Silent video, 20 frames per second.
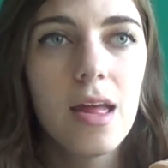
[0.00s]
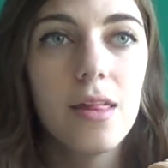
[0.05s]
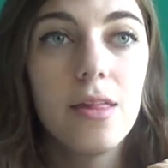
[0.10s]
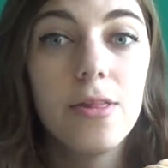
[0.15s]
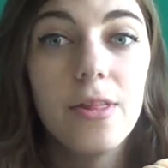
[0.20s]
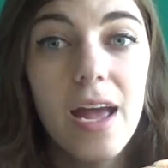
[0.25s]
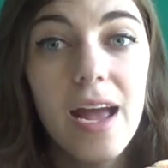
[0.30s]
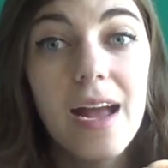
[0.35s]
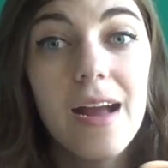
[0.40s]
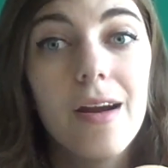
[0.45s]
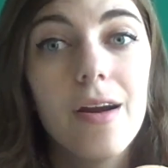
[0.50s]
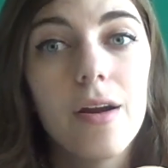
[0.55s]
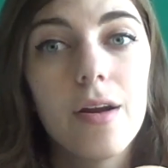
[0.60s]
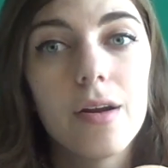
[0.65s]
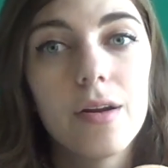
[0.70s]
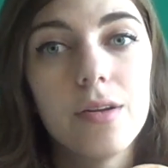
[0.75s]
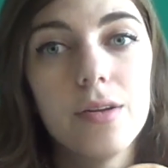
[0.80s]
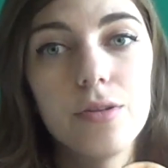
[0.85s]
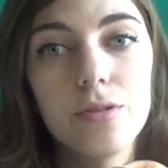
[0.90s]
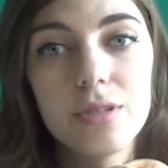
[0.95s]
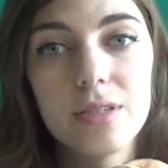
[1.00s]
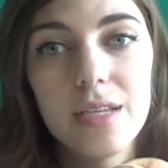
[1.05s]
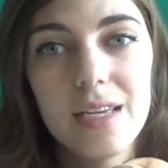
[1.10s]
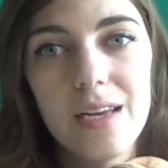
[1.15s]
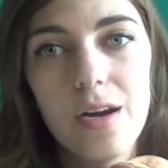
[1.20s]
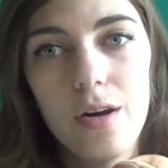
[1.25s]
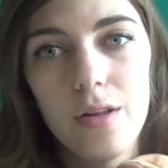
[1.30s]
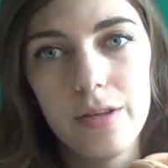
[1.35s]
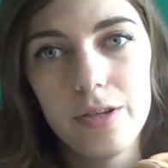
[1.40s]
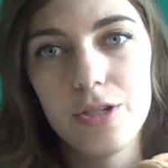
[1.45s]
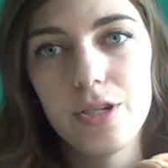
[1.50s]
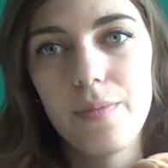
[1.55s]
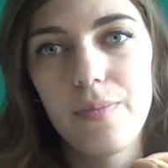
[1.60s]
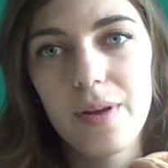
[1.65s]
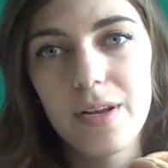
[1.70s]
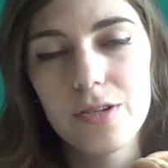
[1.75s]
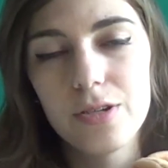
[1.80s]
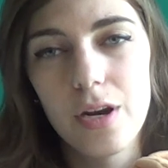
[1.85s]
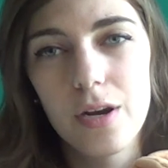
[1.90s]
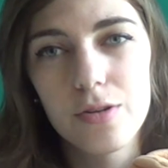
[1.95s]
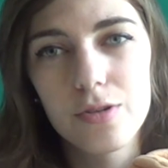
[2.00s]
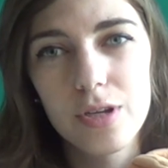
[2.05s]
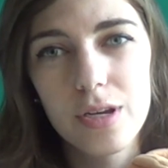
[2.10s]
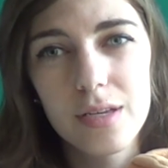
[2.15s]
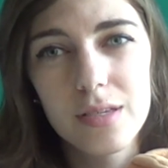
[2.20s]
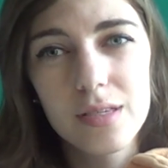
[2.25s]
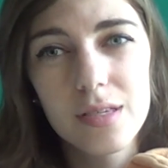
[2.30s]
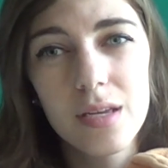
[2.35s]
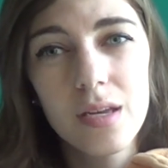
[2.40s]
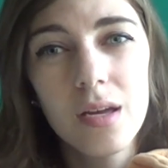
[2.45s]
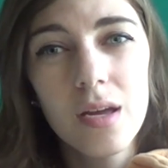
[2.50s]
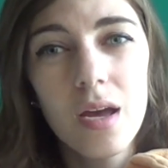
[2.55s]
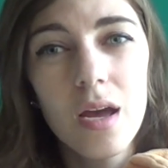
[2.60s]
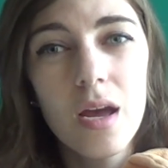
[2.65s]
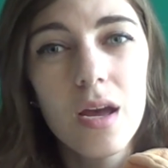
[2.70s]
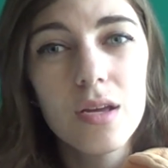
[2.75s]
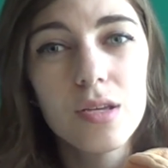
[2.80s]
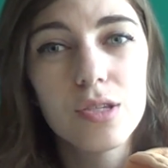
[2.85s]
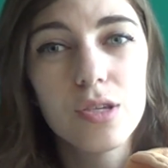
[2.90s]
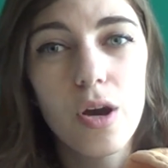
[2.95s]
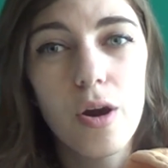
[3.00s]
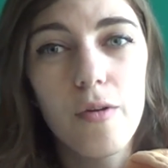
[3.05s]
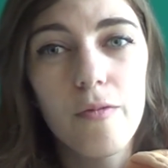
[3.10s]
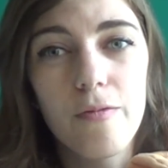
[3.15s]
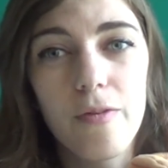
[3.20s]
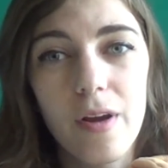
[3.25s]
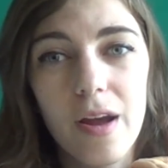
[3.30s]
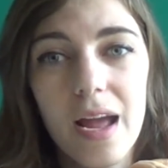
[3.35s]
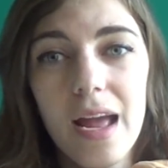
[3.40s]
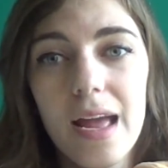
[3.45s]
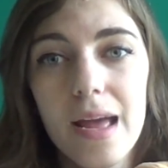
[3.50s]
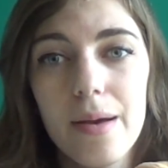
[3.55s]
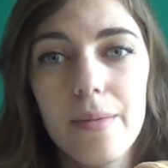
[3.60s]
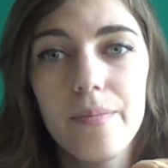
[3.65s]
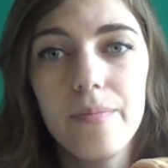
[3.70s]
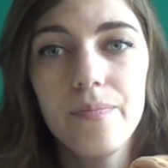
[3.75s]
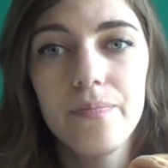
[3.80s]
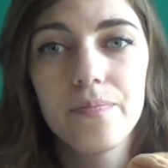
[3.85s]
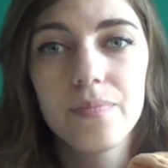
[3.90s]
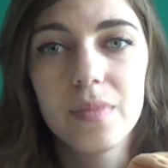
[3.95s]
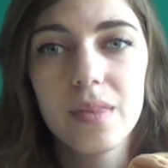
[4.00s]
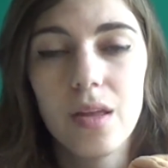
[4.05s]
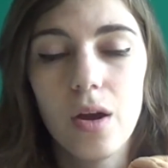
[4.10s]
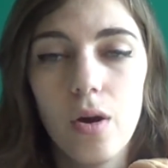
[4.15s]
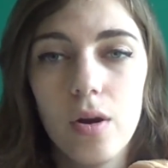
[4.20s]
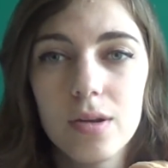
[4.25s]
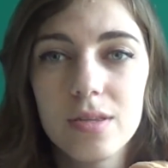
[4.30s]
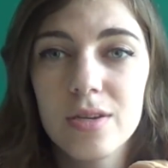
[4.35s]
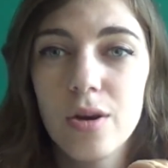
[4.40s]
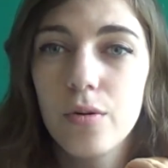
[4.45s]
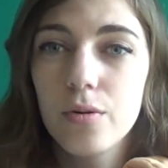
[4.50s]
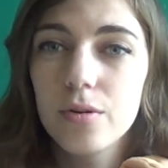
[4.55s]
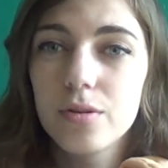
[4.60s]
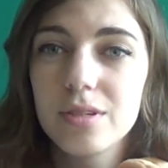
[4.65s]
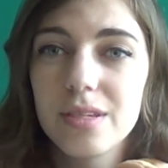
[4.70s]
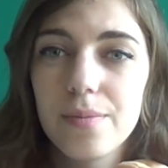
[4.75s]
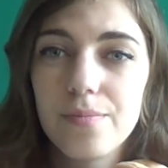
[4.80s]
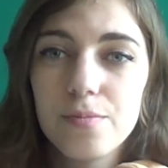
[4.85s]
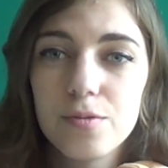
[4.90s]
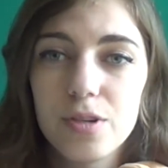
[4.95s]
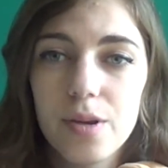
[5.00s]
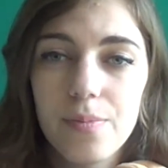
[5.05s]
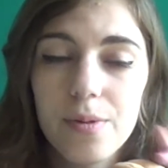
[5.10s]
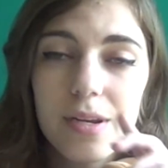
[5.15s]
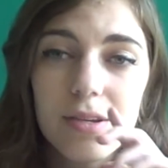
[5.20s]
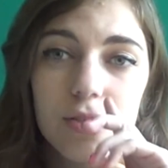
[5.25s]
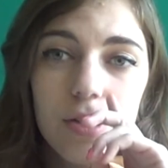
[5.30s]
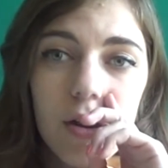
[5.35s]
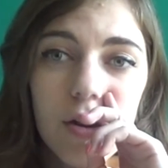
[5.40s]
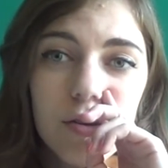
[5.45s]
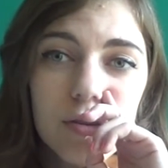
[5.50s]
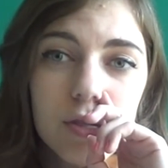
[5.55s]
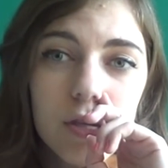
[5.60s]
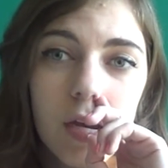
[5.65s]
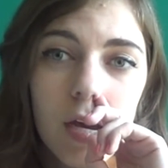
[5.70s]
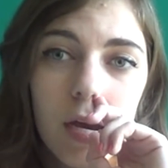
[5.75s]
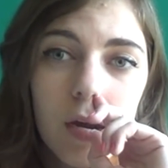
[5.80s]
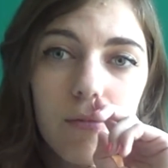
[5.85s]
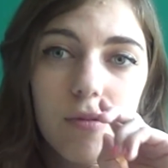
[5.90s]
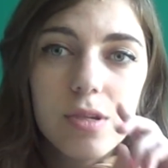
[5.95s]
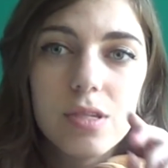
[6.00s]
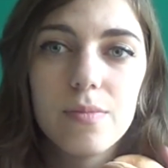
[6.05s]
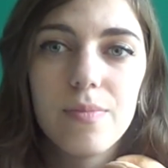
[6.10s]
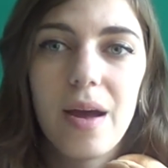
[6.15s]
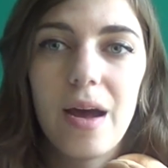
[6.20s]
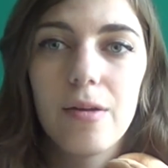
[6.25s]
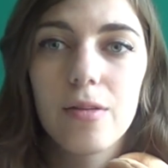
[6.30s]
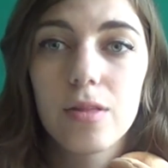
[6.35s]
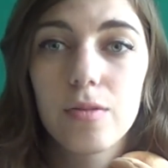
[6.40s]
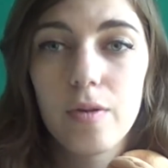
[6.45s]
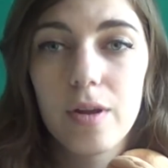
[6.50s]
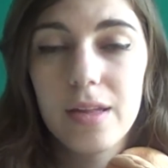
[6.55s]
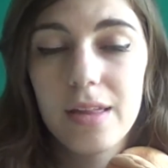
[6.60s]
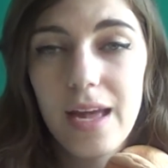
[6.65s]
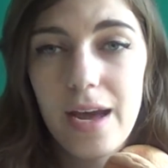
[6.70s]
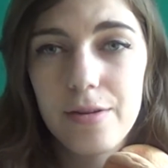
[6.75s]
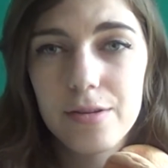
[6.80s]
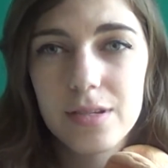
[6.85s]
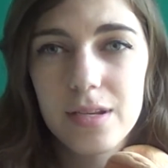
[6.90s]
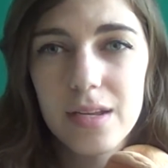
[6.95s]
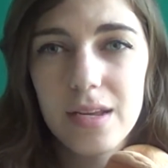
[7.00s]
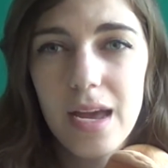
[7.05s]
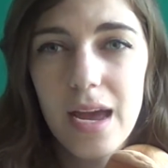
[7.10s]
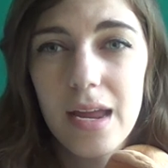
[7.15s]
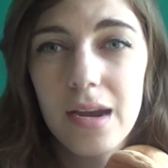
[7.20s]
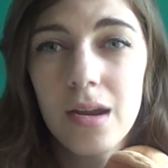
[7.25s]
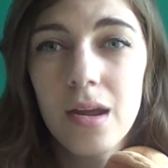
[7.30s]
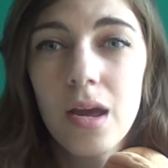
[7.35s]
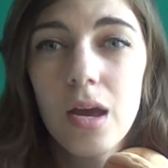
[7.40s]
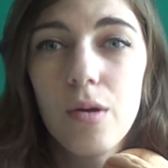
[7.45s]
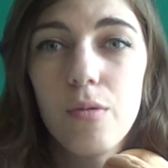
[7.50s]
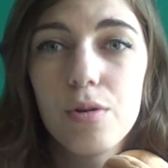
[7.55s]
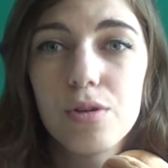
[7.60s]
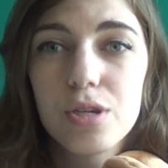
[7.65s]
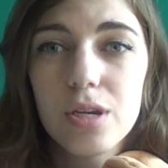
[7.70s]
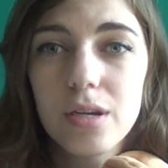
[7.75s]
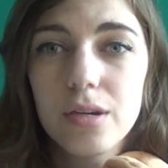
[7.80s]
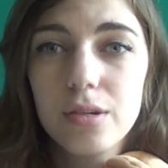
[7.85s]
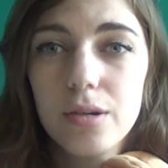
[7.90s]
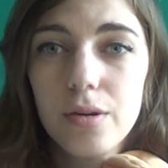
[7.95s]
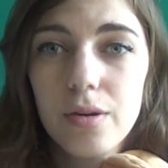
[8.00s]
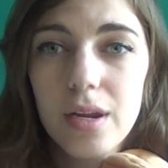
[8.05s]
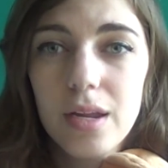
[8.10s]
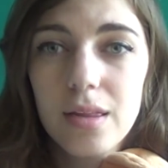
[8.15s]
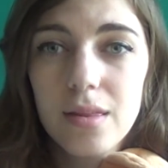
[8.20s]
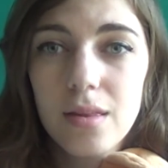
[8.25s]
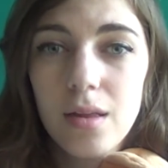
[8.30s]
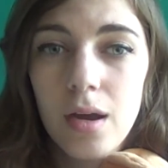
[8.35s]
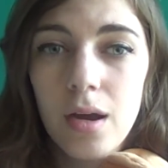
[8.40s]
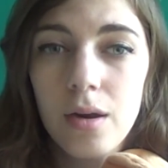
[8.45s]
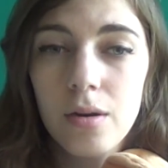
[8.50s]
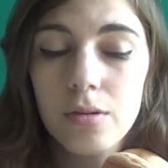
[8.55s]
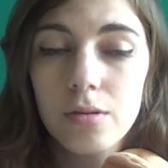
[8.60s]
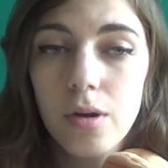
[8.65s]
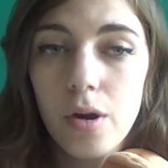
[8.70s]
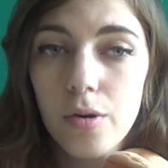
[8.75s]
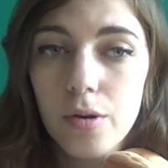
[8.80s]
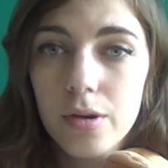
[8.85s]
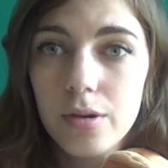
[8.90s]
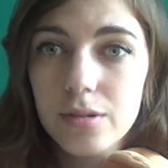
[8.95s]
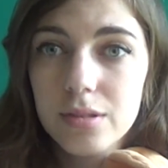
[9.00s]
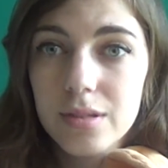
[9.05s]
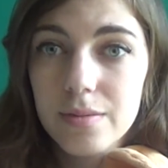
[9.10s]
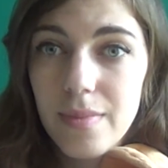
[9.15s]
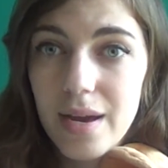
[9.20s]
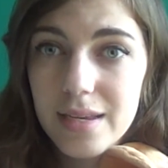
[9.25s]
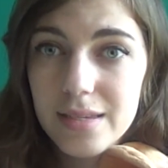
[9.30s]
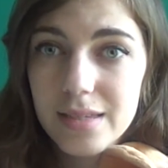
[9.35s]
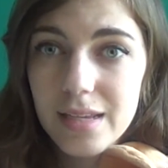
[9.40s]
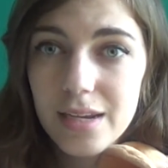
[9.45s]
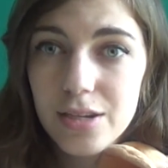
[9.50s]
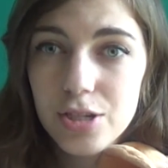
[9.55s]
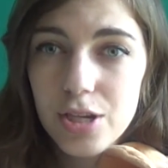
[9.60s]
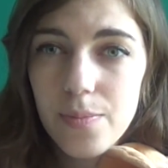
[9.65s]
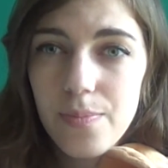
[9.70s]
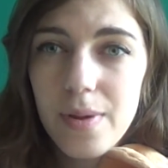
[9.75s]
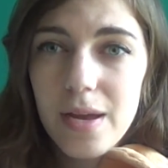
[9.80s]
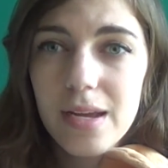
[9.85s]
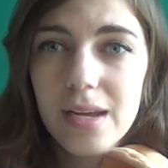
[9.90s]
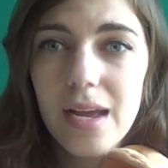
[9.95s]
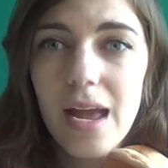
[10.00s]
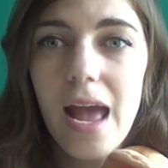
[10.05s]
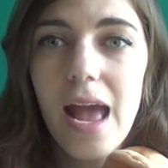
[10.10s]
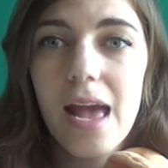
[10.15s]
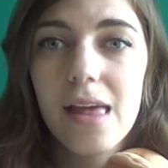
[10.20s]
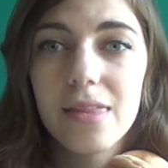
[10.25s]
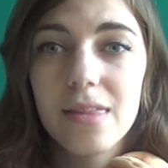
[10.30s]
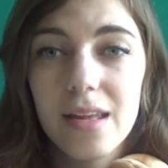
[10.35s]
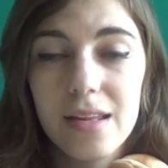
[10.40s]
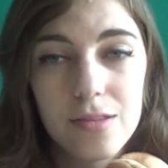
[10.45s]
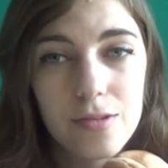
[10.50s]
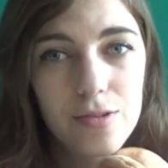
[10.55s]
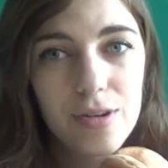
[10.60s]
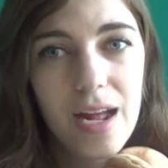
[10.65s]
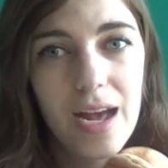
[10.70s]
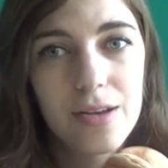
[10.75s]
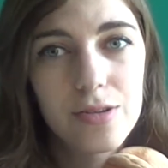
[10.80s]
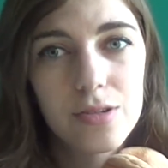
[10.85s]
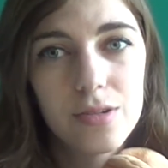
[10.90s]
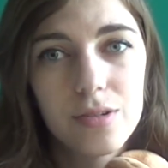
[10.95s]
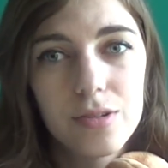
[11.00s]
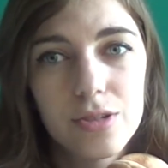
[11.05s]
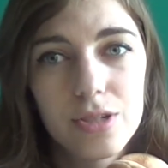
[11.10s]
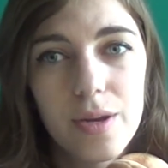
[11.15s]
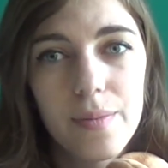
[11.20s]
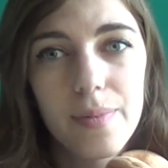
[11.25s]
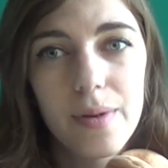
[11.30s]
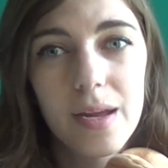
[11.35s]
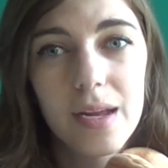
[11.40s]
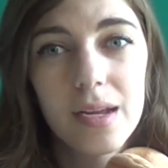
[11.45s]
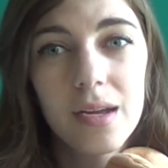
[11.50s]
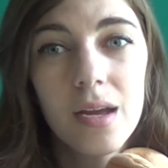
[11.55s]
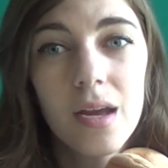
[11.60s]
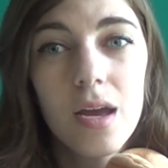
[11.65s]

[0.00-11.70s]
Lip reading: There, you'll see all the shipping charges. So for him, the total shipping charge was about 3,000 yen, which included the local domestic shipping and the international shipping.